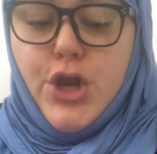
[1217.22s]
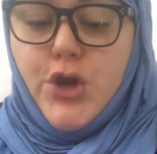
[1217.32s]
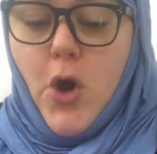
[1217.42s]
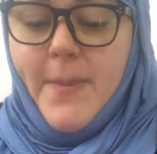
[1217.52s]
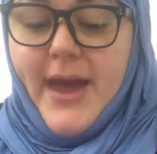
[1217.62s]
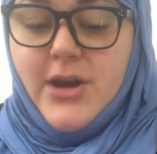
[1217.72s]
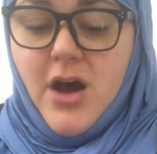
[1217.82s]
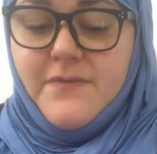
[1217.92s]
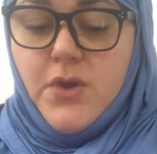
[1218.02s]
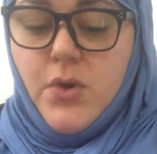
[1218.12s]
No, Ben,
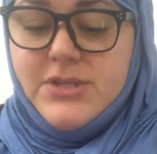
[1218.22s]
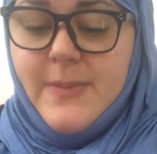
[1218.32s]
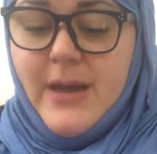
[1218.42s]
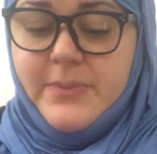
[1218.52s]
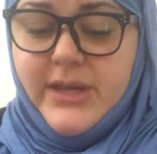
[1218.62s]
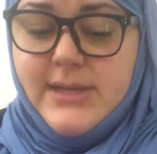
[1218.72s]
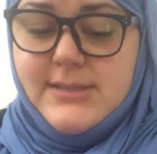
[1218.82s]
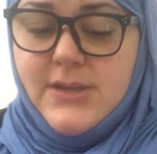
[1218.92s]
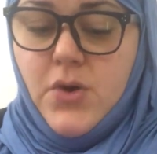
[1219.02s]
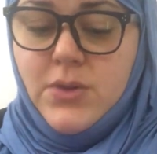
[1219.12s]
off you go to bed,
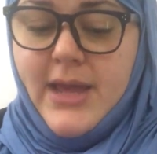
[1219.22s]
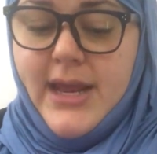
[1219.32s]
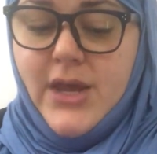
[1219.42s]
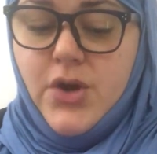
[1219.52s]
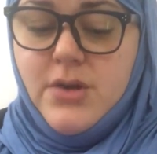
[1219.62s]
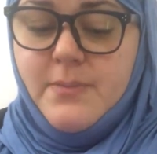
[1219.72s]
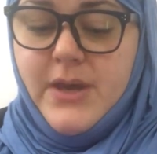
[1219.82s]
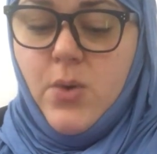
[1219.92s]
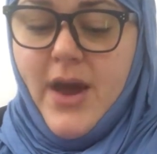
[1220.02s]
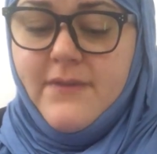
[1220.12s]
please. The old lady couldn't
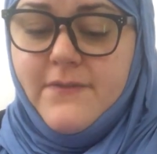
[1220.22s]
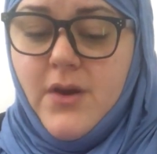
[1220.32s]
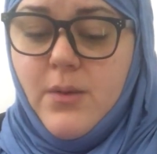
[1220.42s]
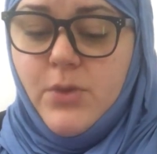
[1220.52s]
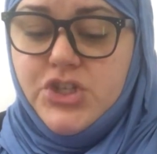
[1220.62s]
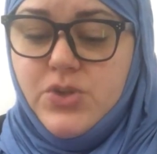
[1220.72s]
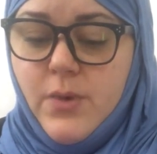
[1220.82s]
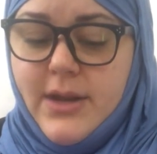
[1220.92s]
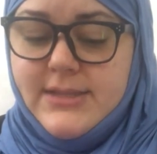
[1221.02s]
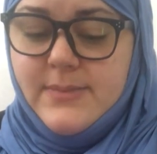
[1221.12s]
be quite firm when she
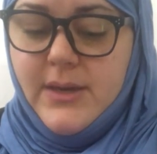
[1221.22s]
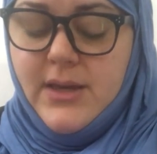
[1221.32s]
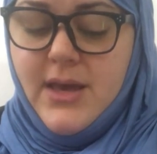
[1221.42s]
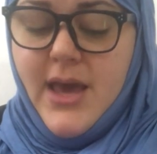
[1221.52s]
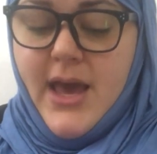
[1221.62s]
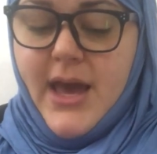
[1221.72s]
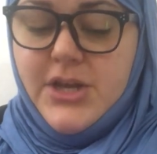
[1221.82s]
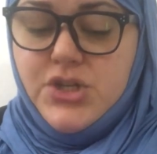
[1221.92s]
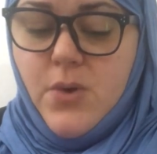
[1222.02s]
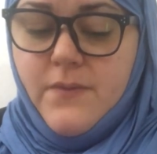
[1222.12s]
wanted to be.
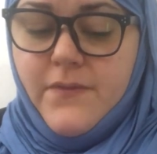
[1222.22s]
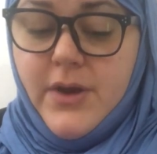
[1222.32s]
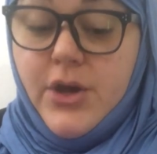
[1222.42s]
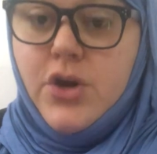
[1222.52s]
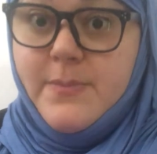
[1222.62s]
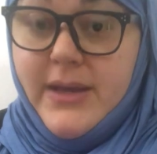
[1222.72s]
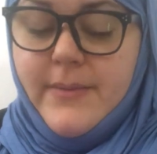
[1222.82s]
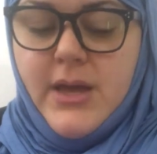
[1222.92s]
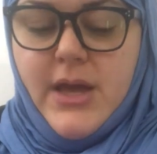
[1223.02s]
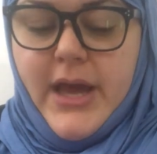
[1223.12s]
And don't
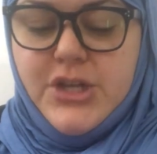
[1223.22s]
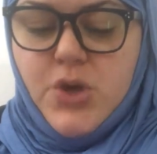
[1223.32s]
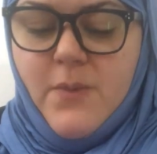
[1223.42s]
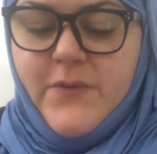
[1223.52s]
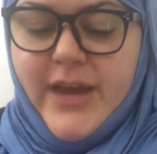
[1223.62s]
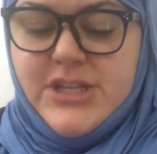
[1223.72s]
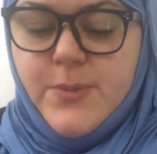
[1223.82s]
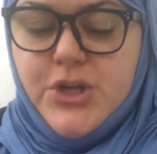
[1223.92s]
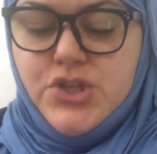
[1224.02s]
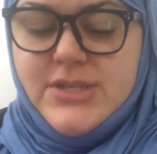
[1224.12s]
forget to
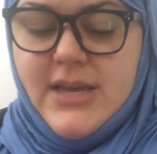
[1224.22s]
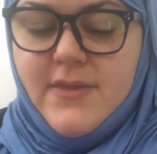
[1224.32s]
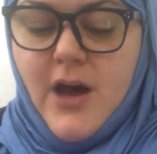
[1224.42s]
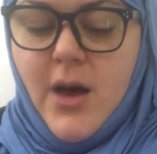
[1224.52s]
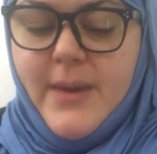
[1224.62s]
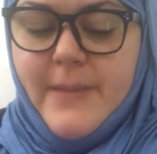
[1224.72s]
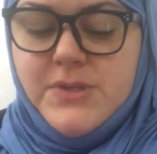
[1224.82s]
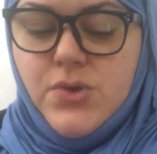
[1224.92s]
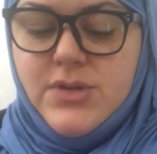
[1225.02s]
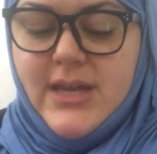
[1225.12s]
brush your teeth. I'll be up
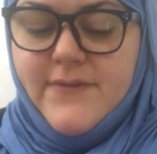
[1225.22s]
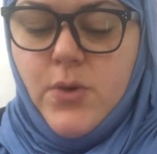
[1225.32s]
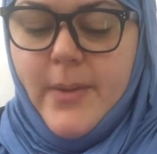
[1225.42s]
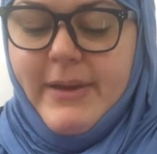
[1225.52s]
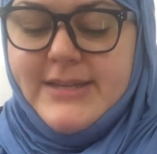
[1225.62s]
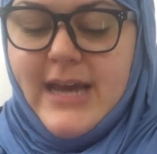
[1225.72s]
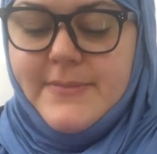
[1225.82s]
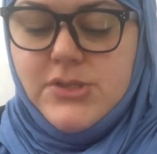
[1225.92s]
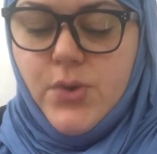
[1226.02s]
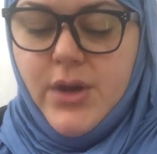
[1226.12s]
soon to give you a bedtime
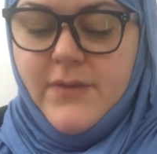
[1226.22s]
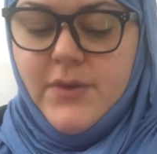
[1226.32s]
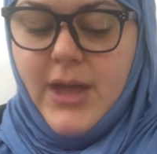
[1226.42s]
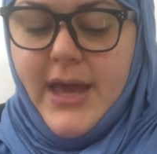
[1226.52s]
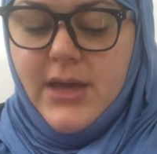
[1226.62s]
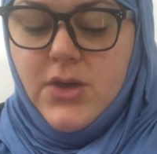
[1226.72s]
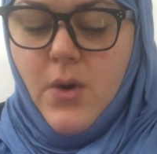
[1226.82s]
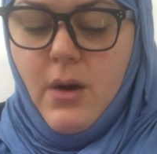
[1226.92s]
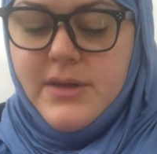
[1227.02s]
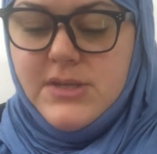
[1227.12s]
story if you like. You
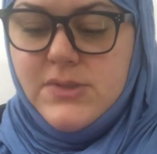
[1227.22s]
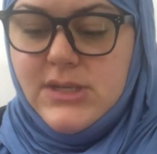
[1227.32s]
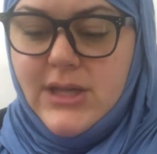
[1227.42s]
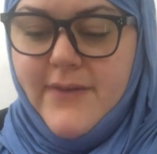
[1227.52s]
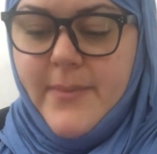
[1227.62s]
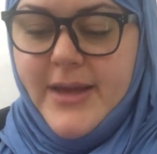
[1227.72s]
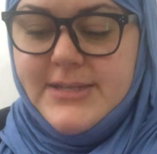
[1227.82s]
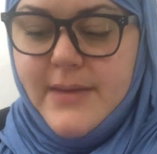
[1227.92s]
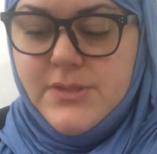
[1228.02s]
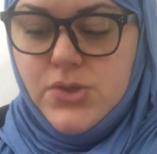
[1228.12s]
always used to love a
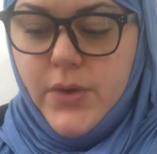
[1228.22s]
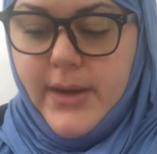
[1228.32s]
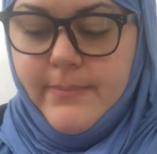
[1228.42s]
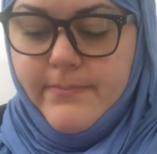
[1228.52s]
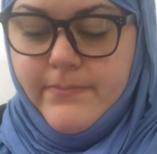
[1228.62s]
bedtime story.